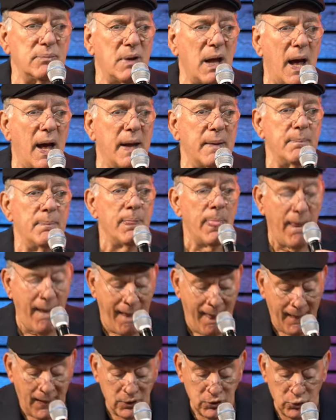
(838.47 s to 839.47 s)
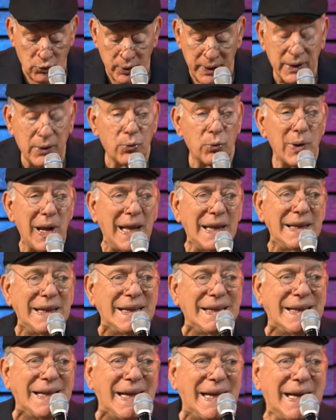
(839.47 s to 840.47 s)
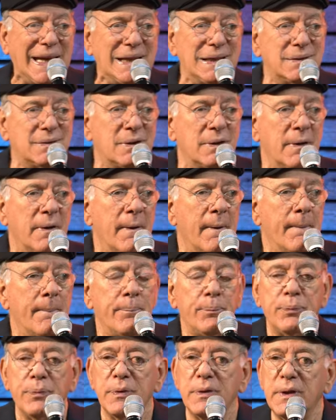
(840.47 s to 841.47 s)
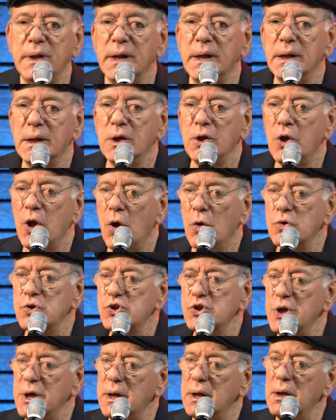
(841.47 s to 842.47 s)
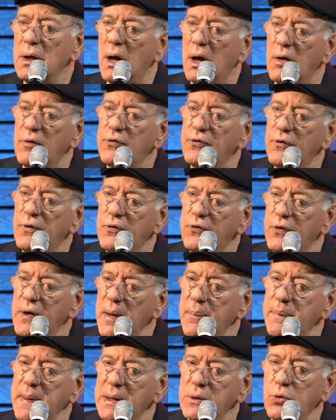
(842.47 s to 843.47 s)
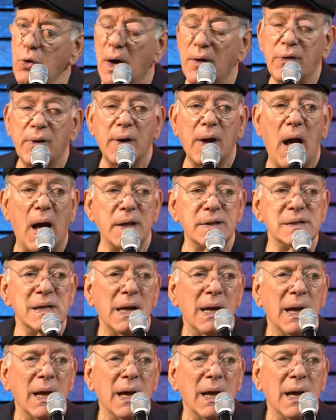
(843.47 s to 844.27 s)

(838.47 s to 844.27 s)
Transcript: time, to eradicate the notion of flipping to other gods.